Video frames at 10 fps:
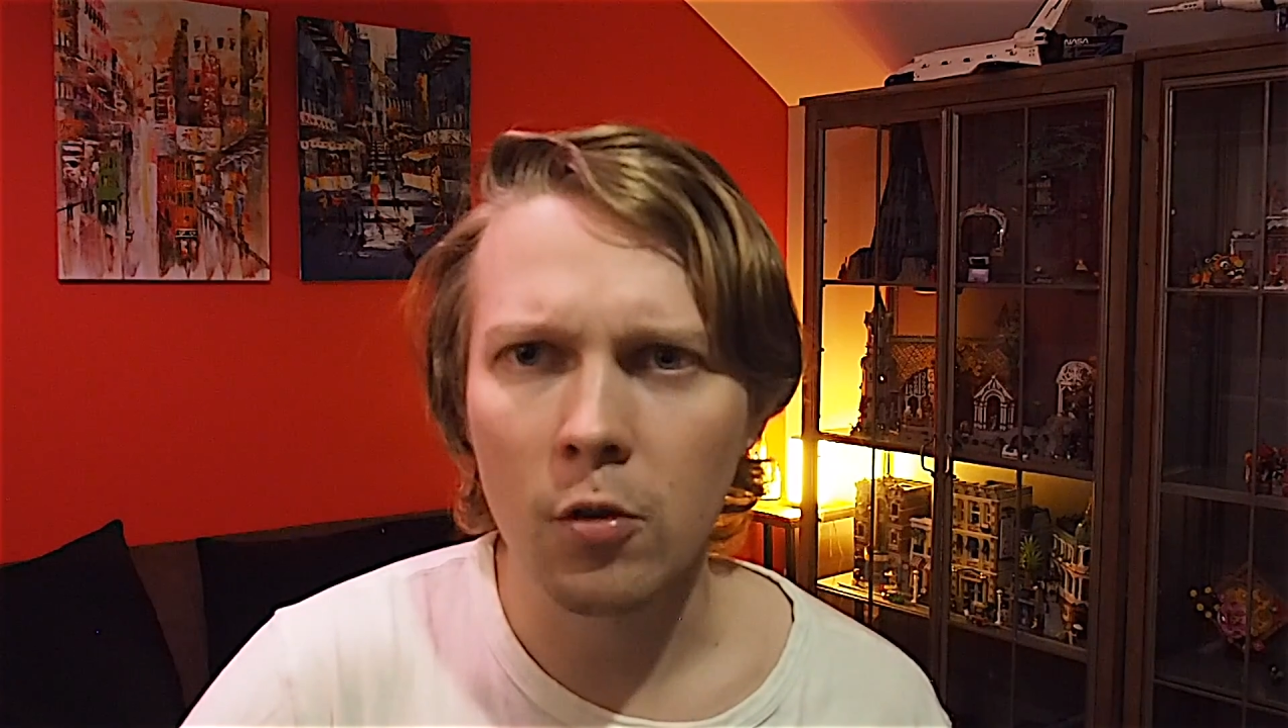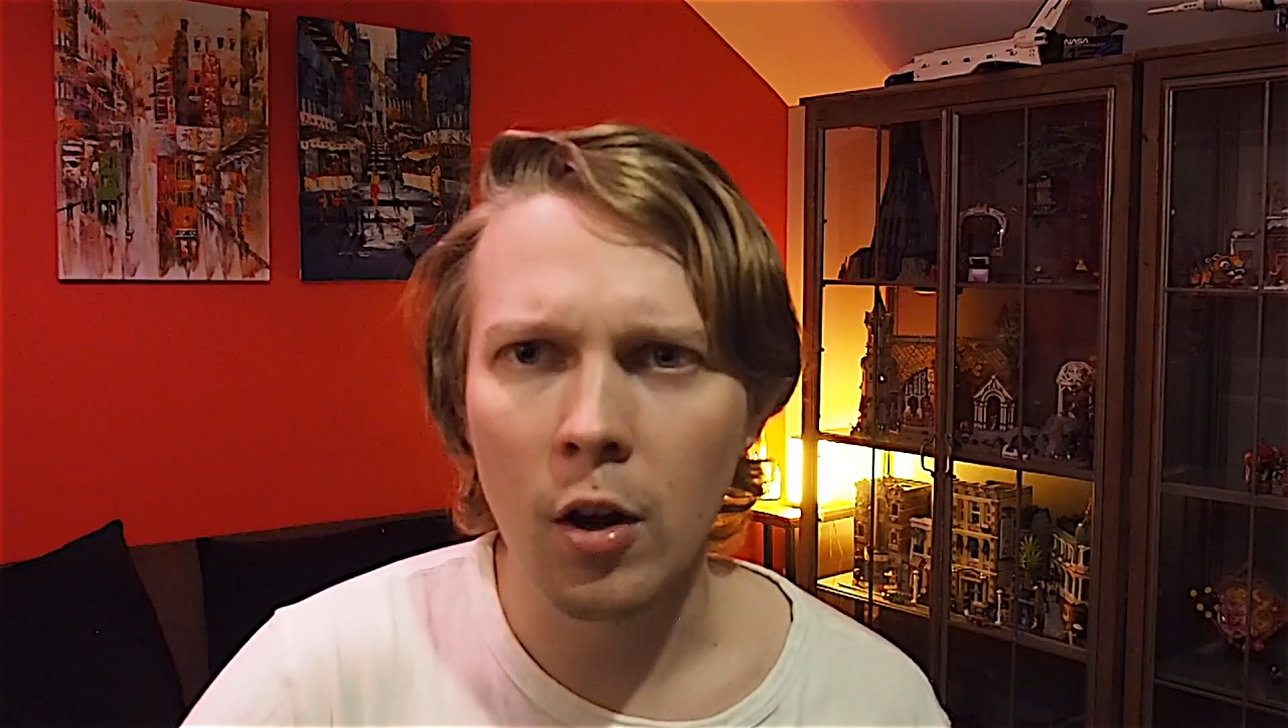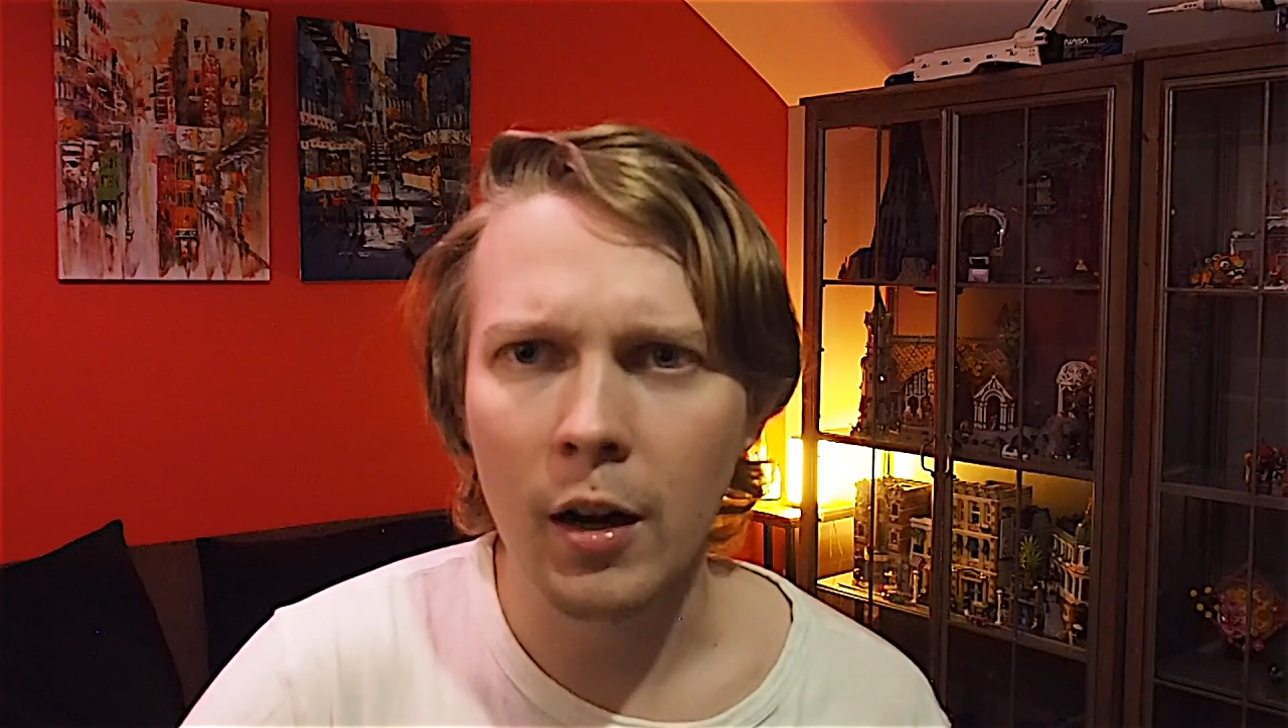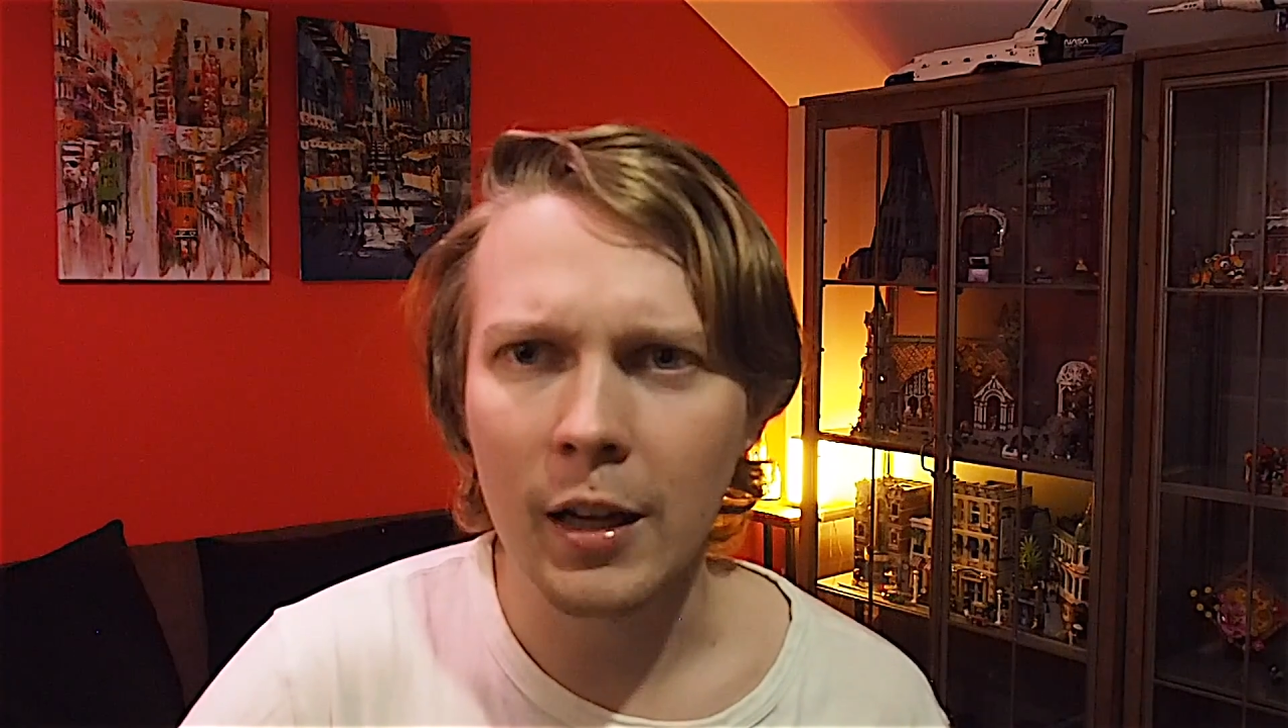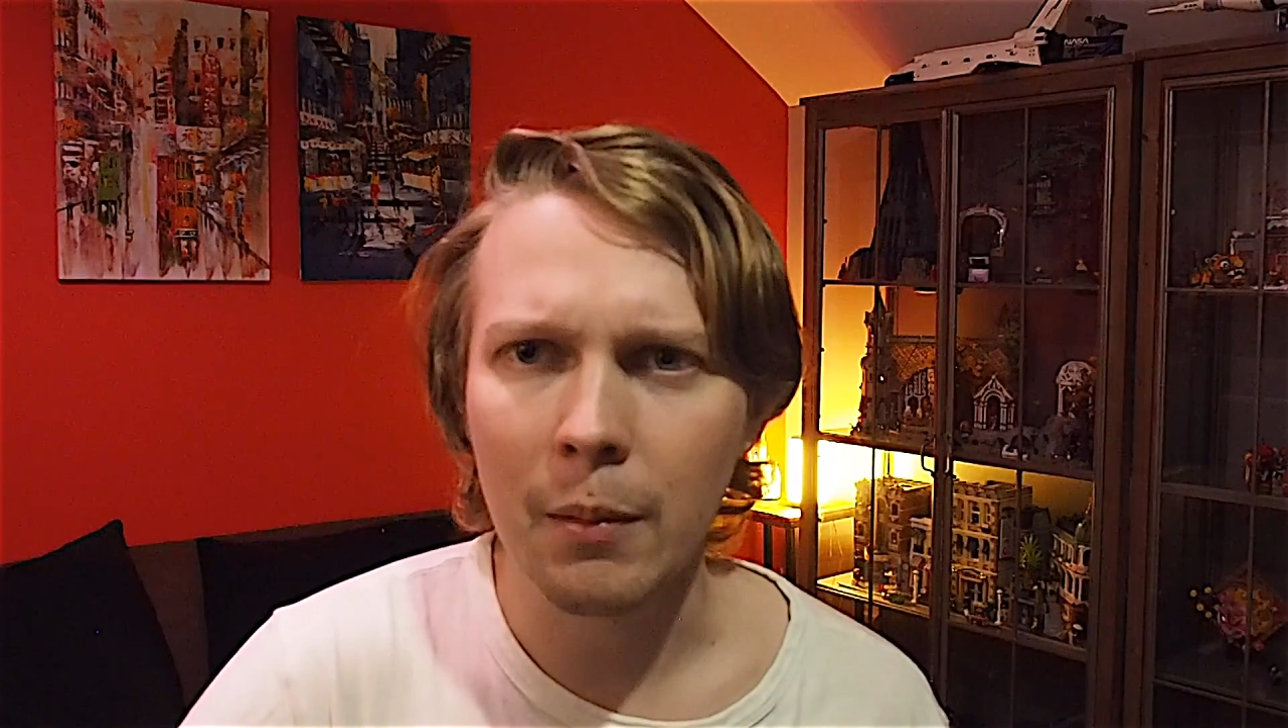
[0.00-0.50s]

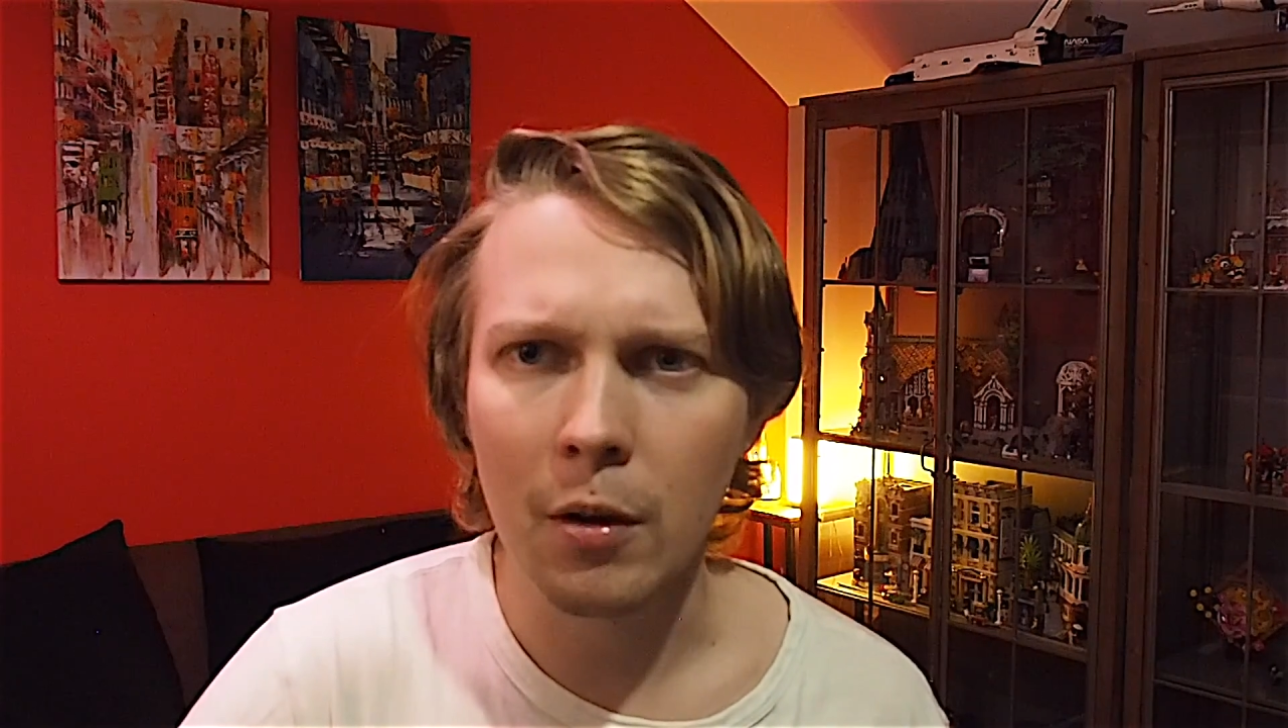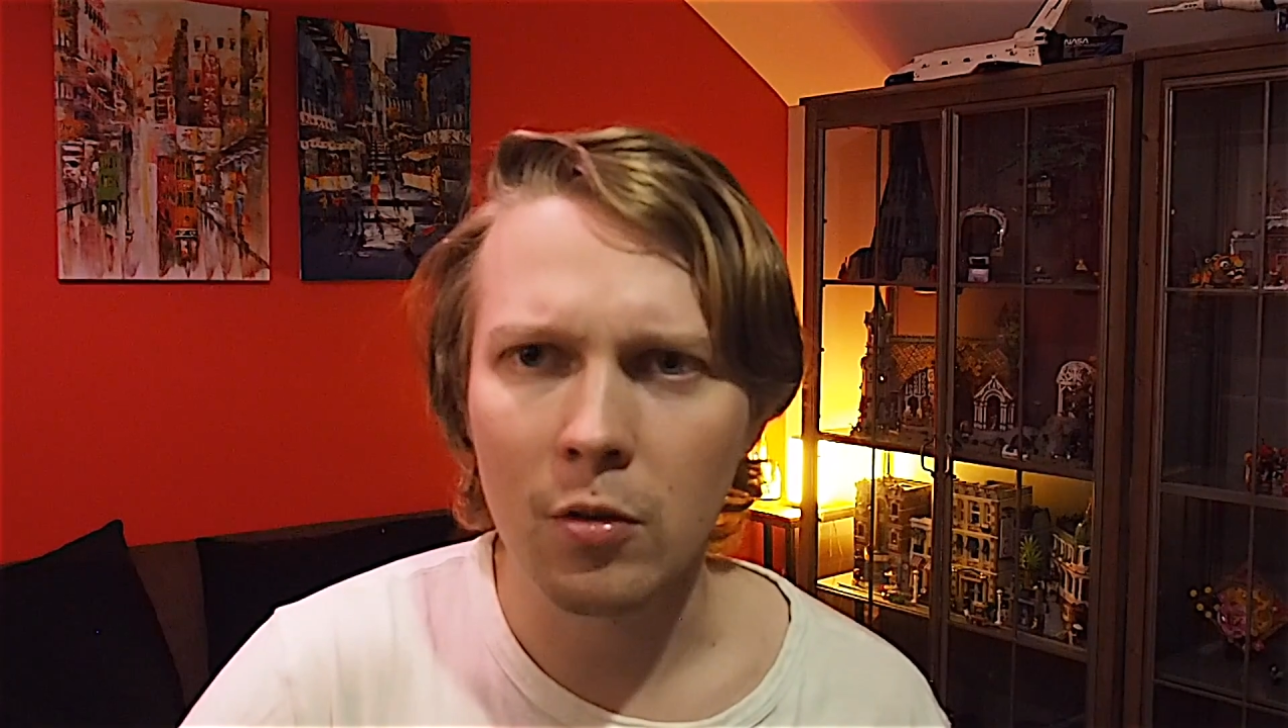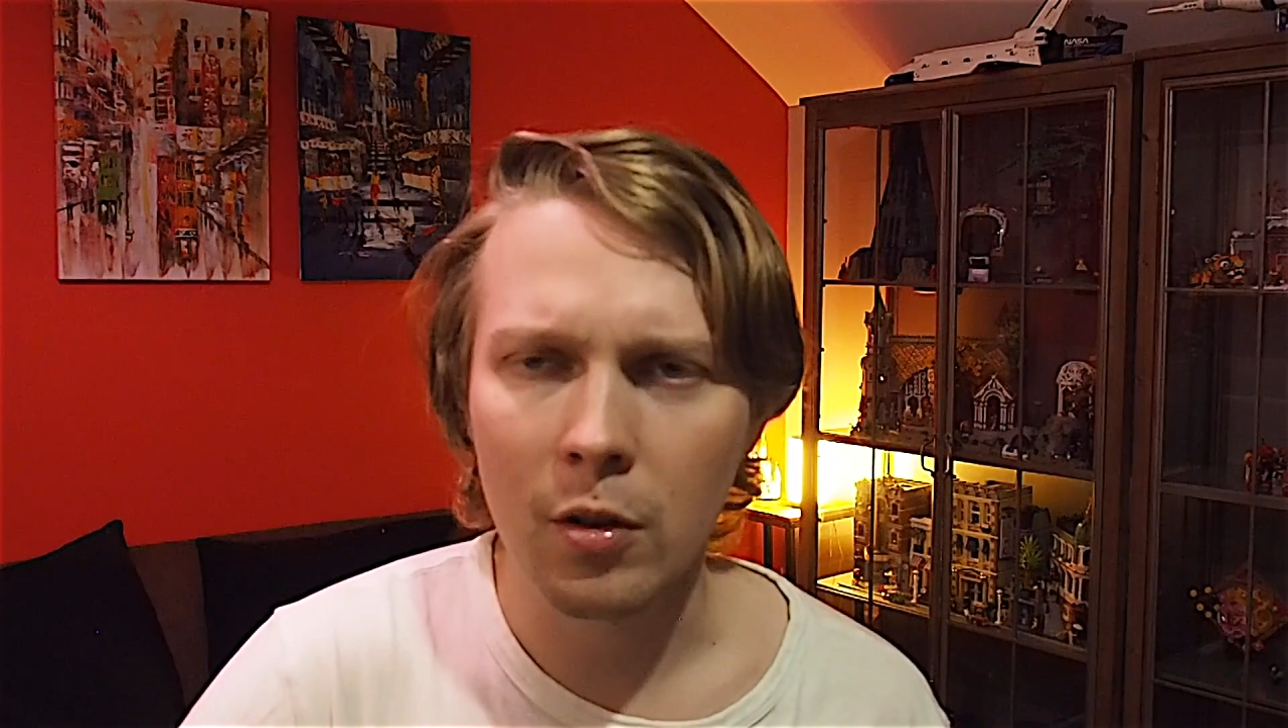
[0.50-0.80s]
talking about